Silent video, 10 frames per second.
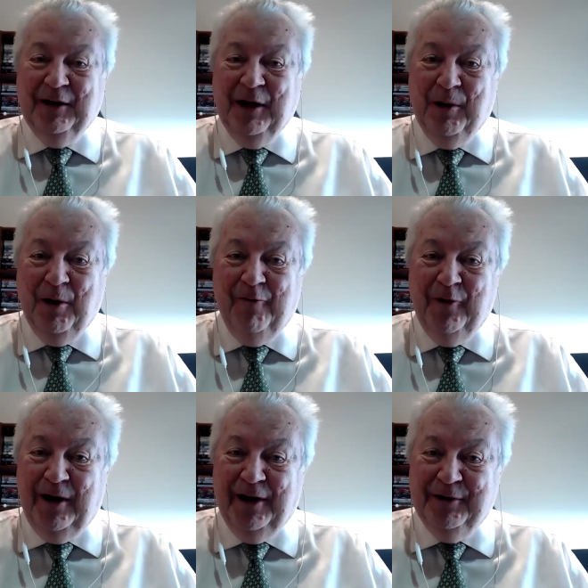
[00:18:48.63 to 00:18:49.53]
go
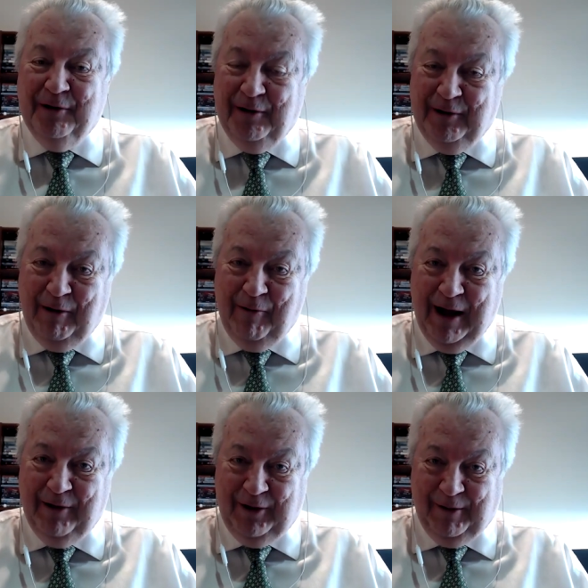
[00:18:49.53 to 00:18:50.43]
over, under, or
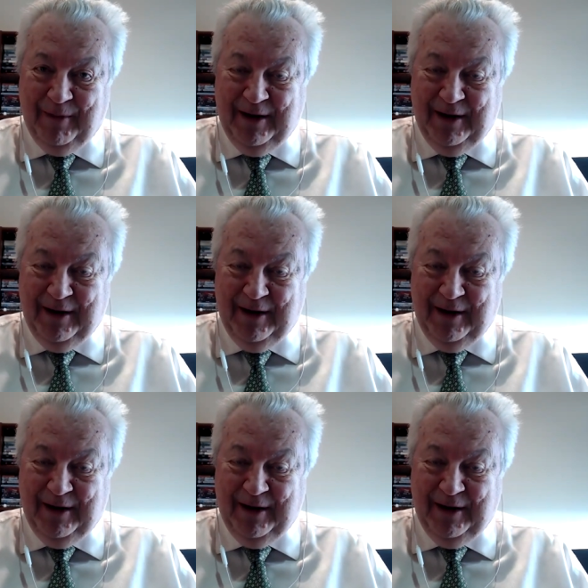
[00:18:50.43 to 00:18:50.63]
around them